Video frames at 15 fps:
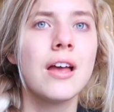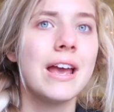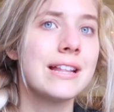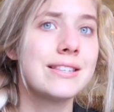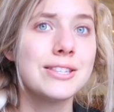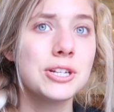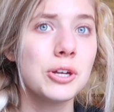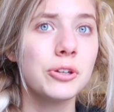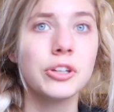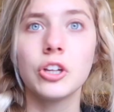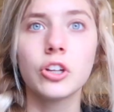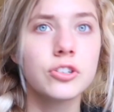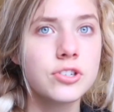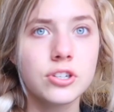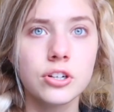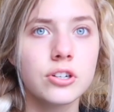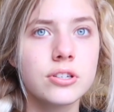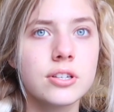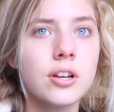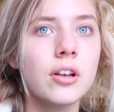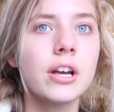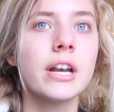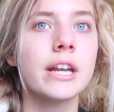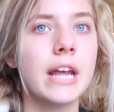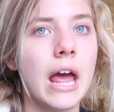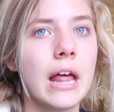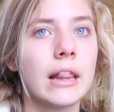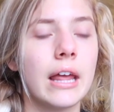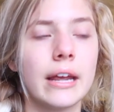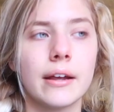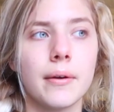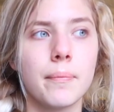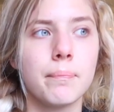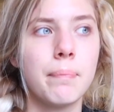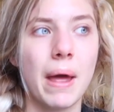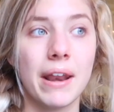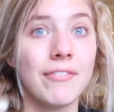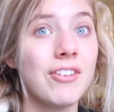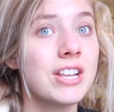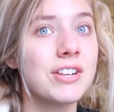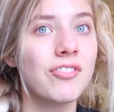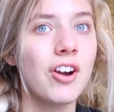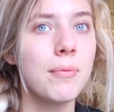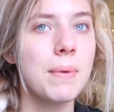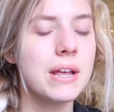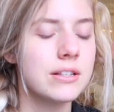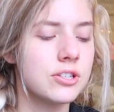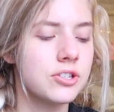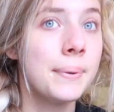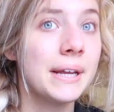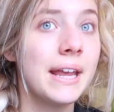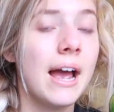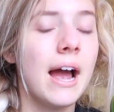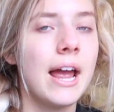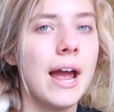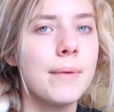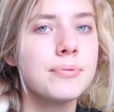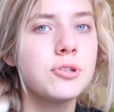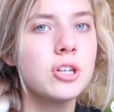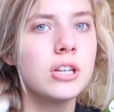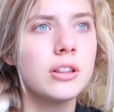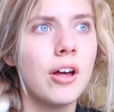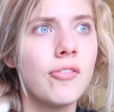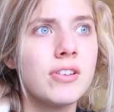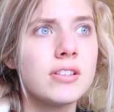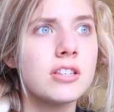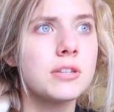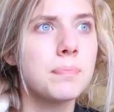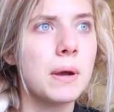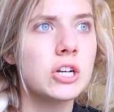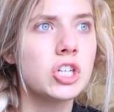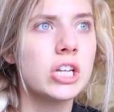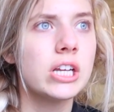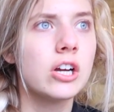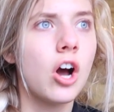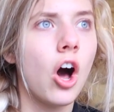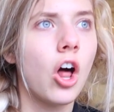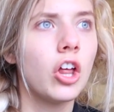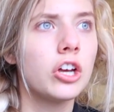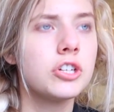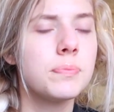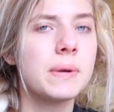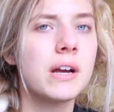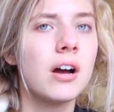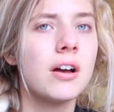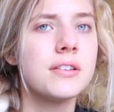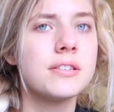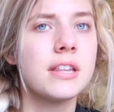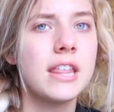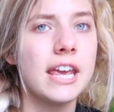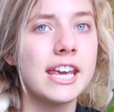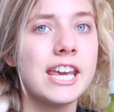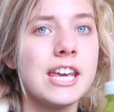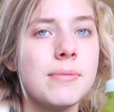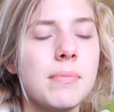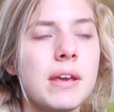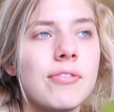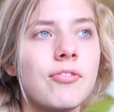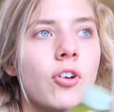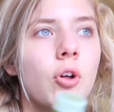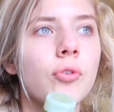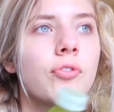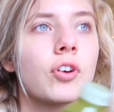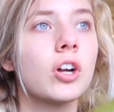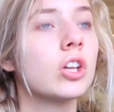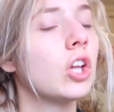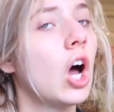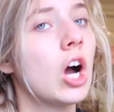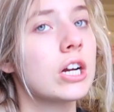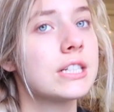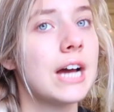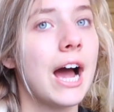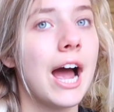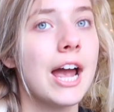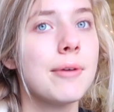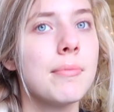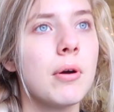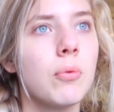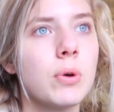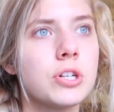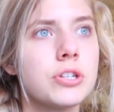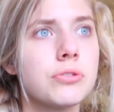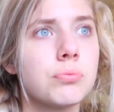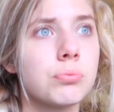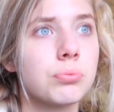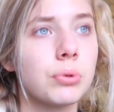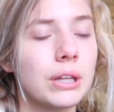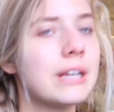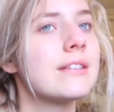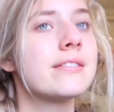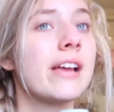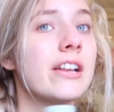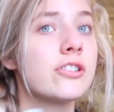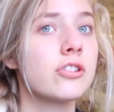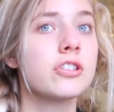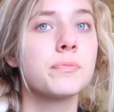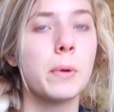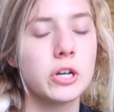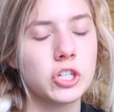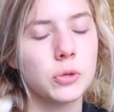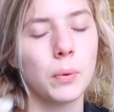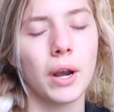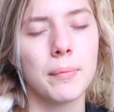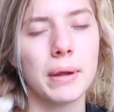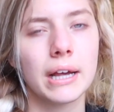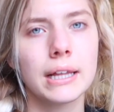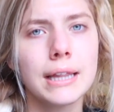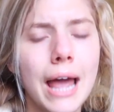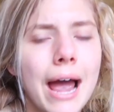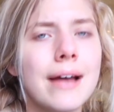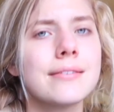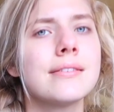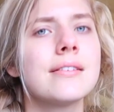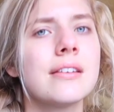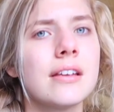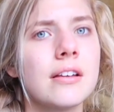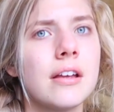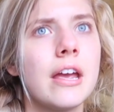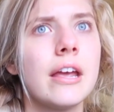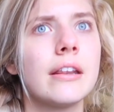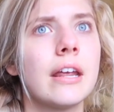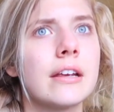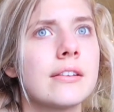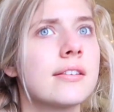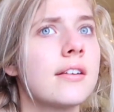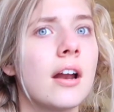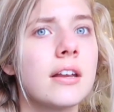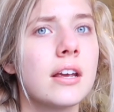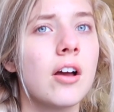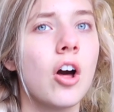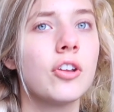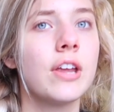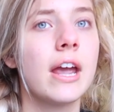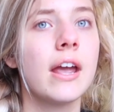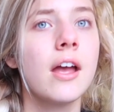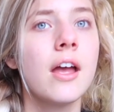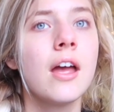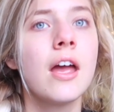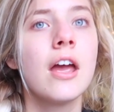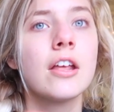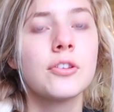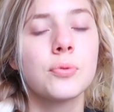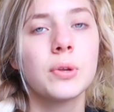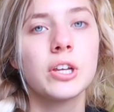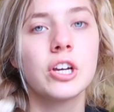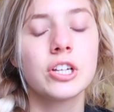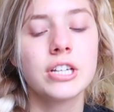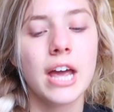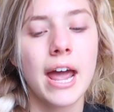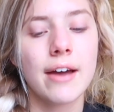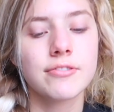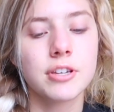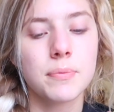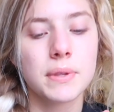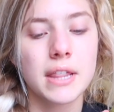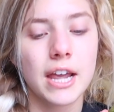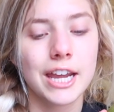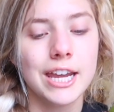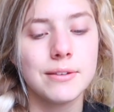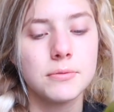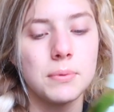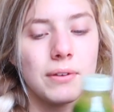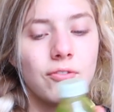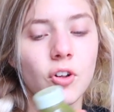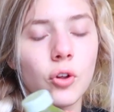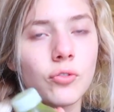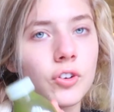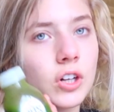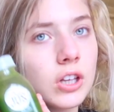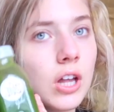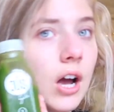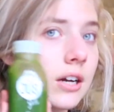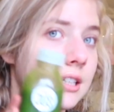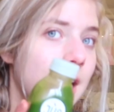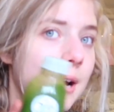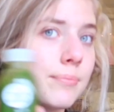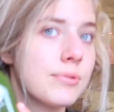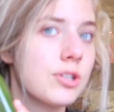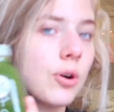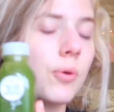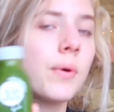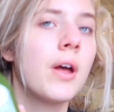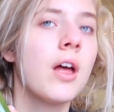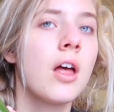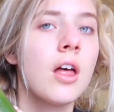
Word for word: it's still, you know, you're still gonna get like benefits from it. But yeah, I absolutely love these, especially in college because they keep me full for a long time, which is really essential, especially when I'm in classes and like studying all day. It's really good to have something that keeps me full for a long time. So